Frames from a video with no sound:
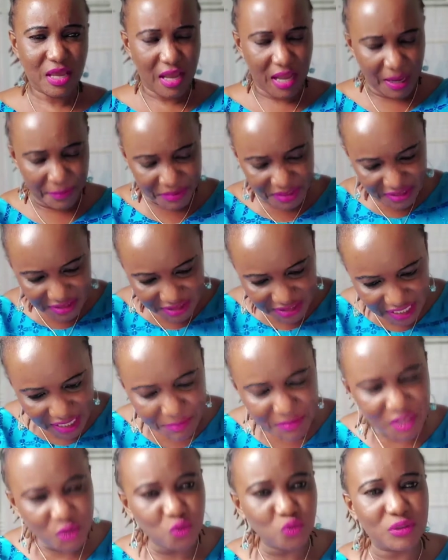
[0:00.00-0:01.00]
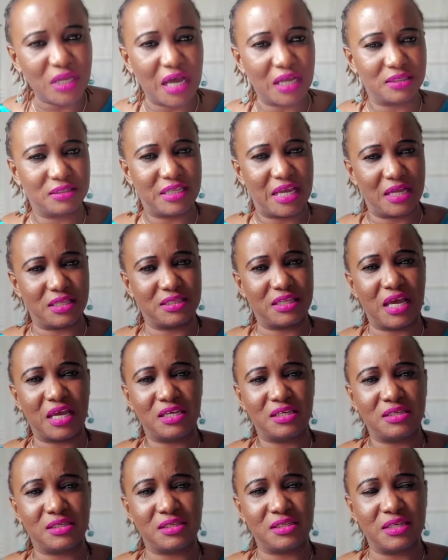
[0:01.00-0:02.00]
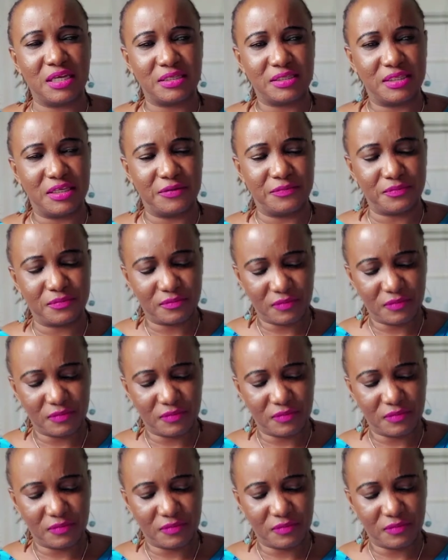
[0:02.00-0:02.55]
I be demi do that incident there.